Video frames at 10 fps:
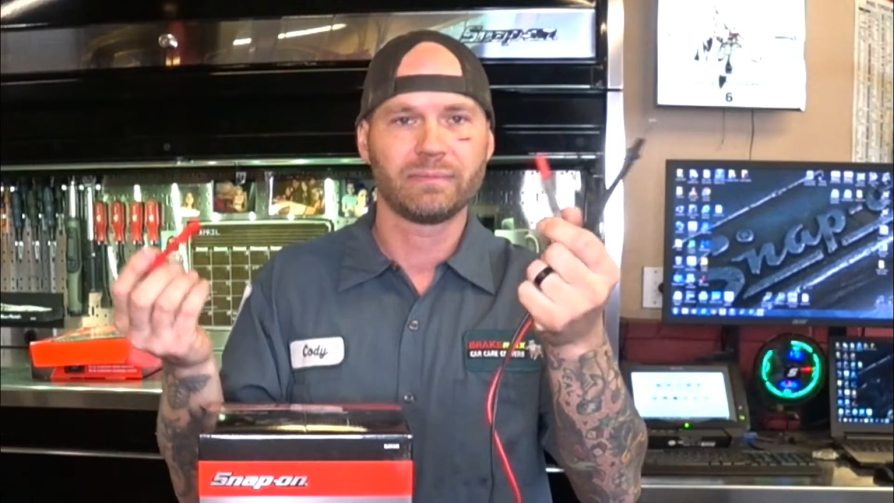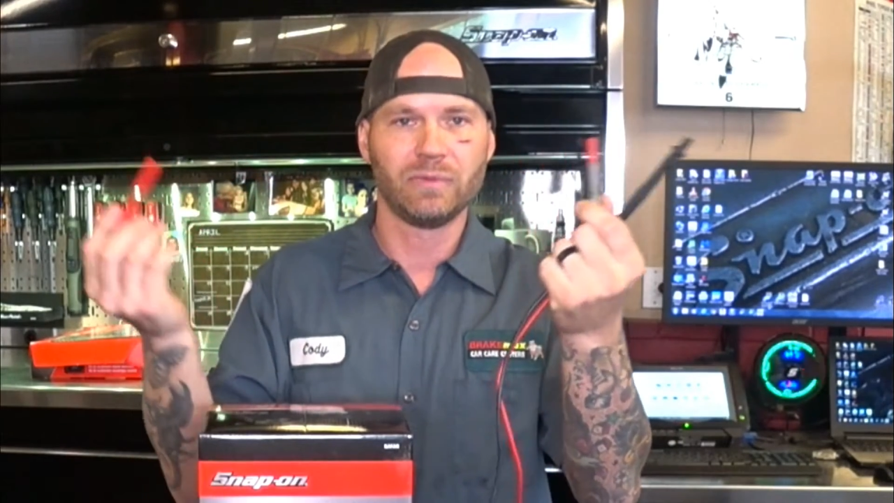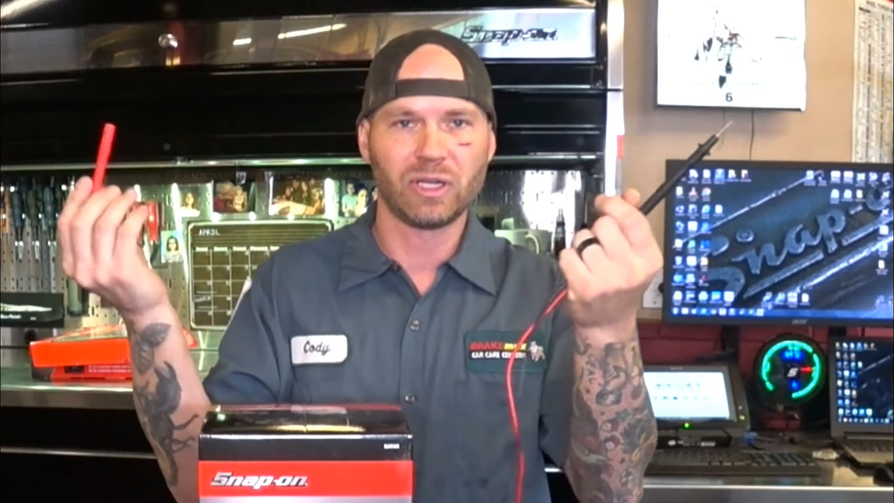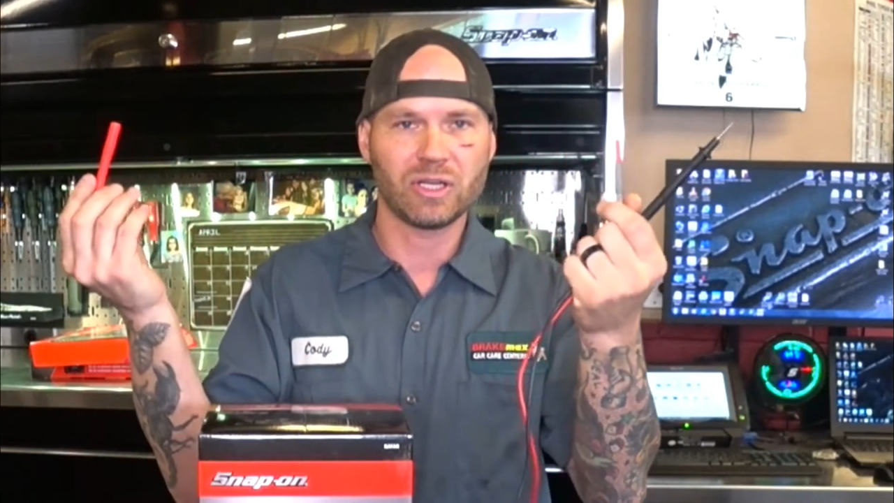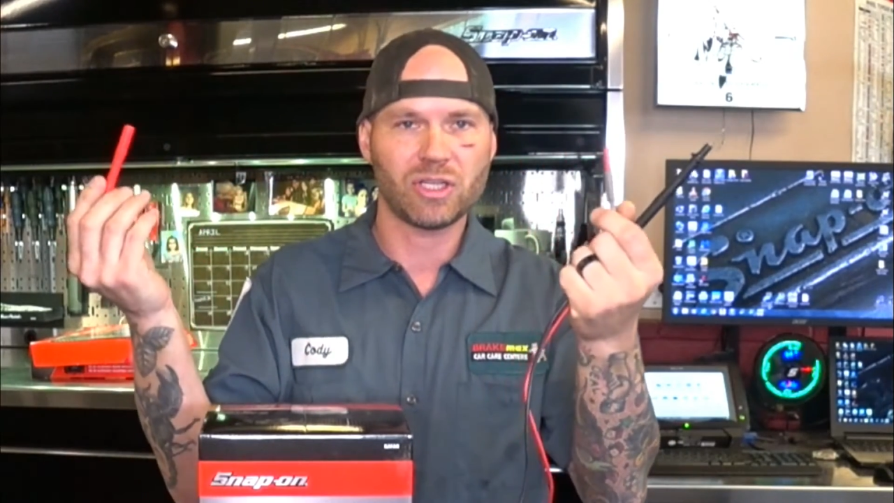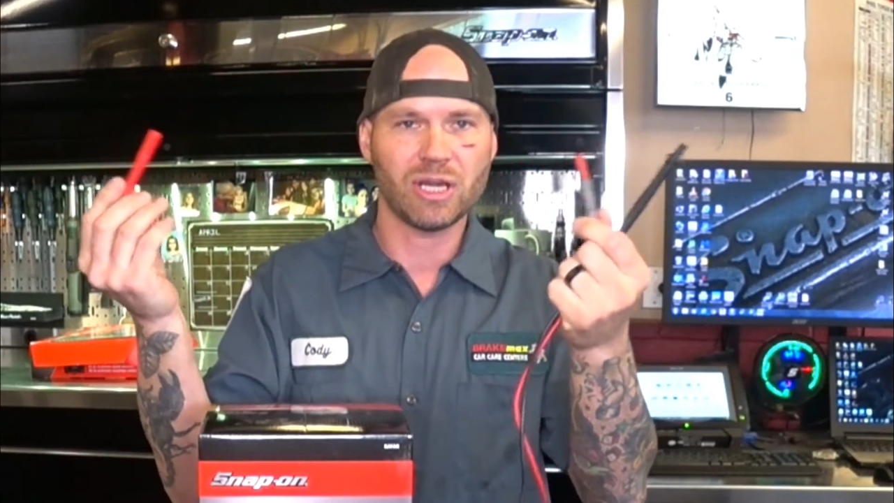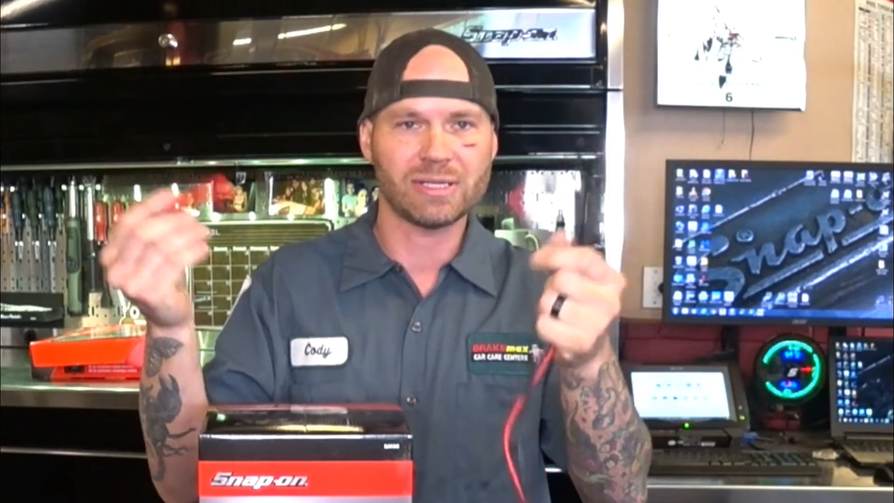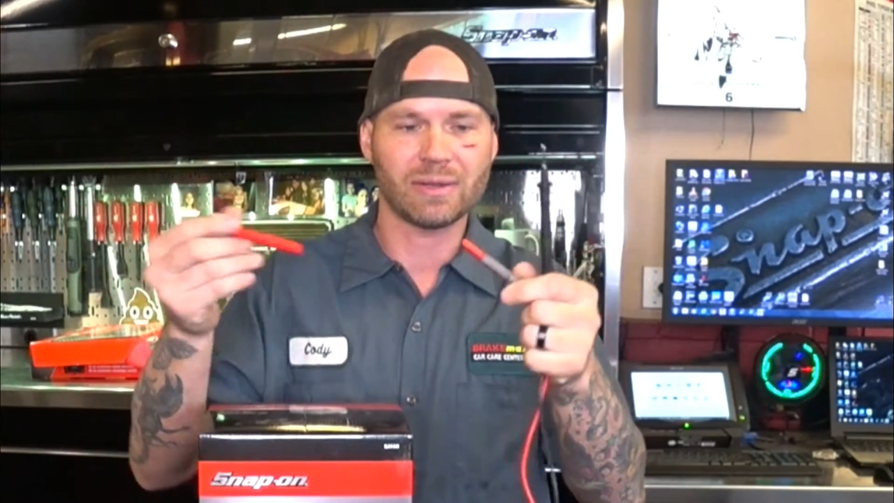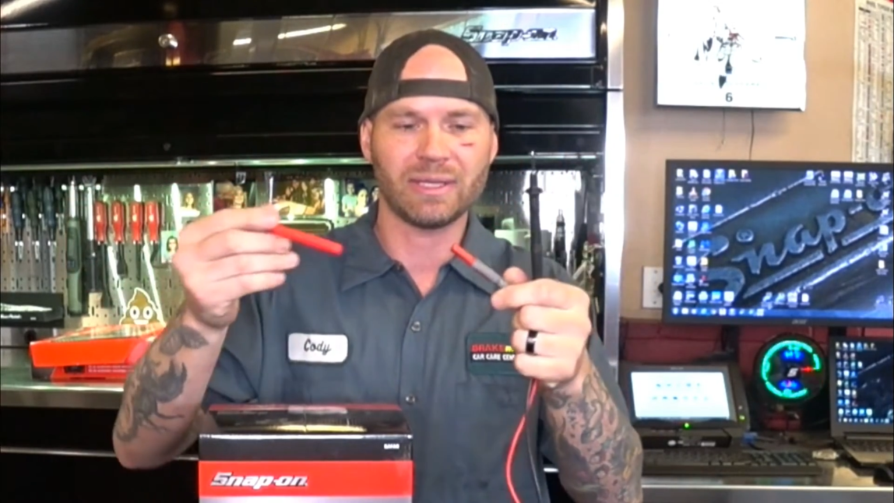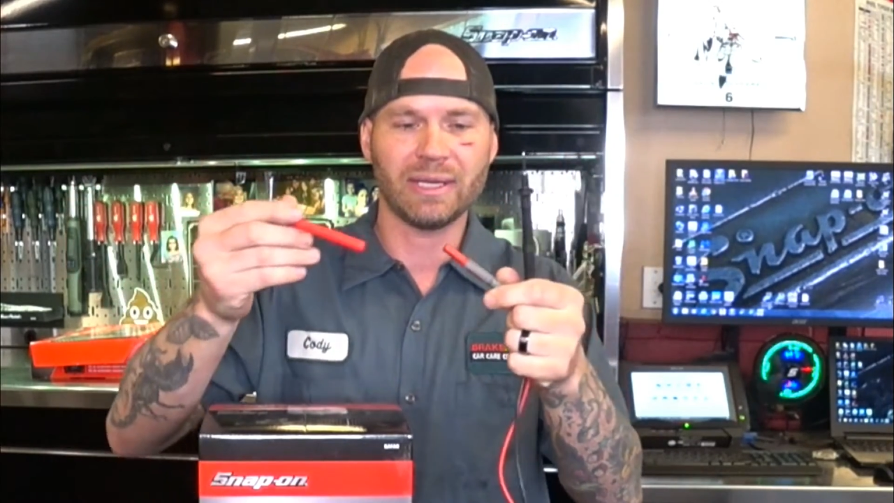you can change
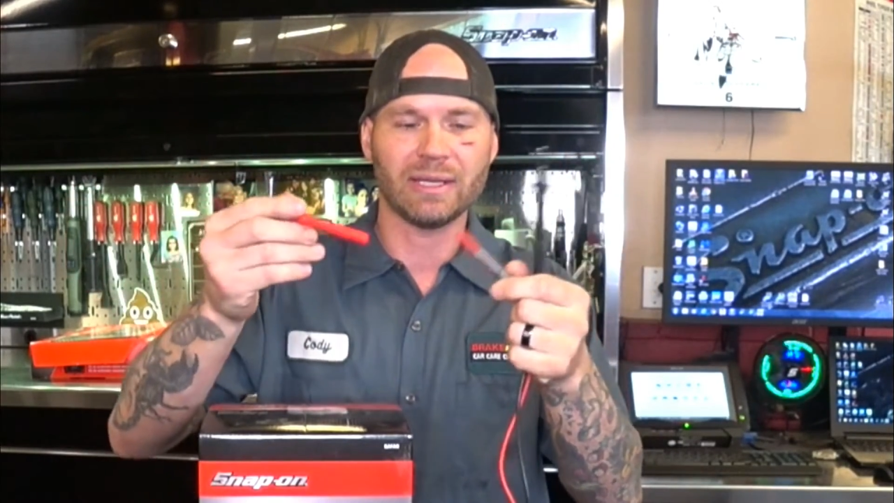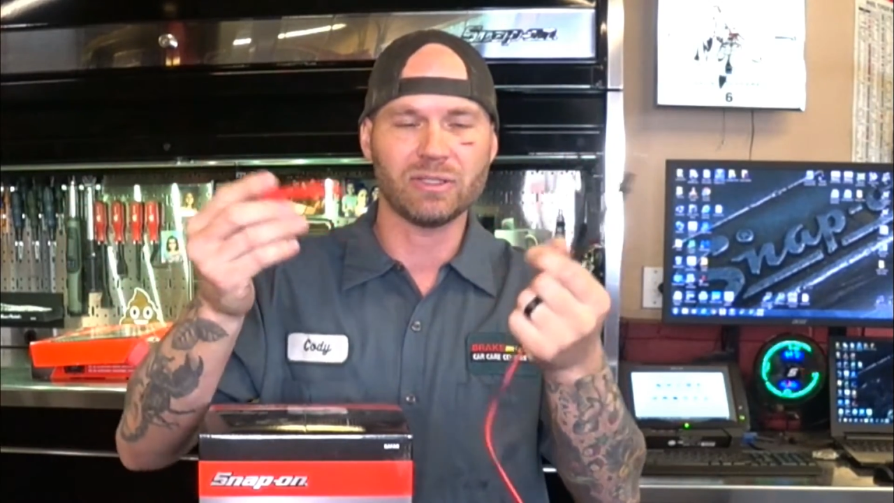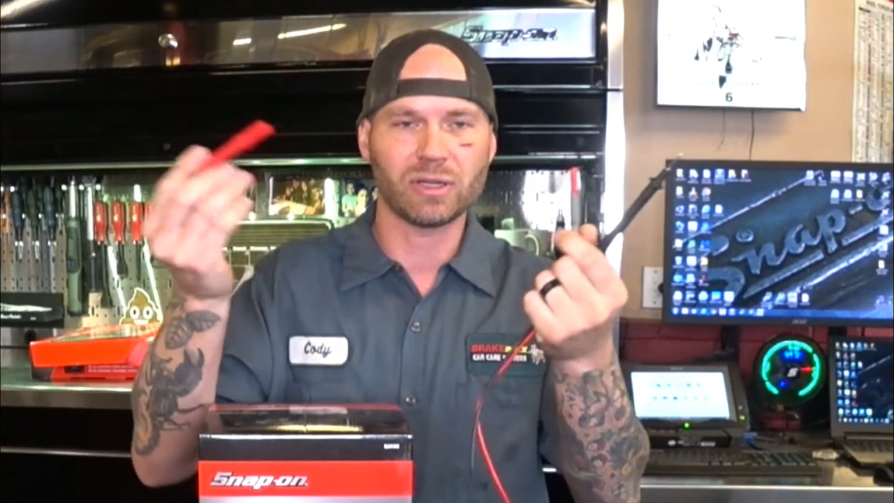out the ends.